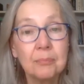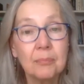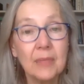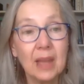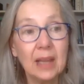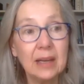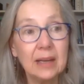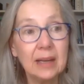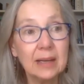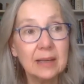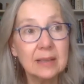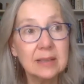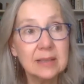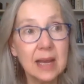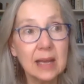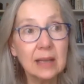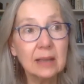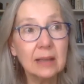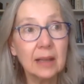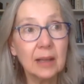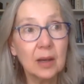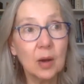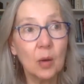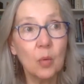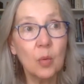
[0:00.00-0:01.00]
And it can take
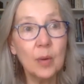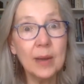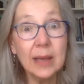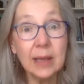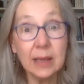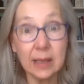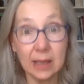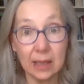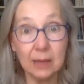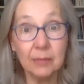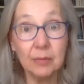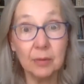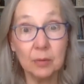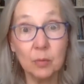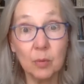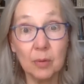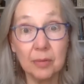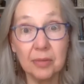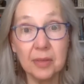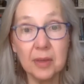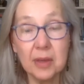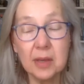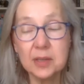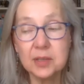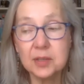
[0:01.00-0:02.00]
like a week, even
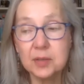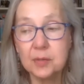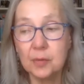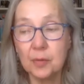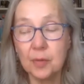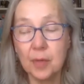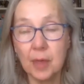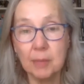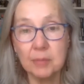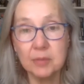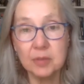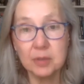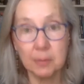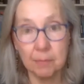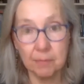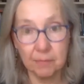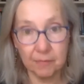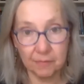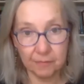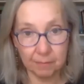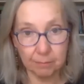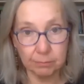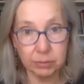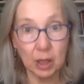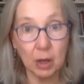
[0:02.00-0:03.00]
with this, for them to
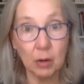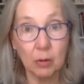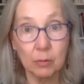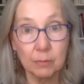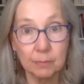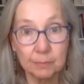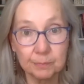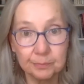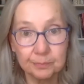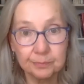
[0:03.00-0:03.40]
blow.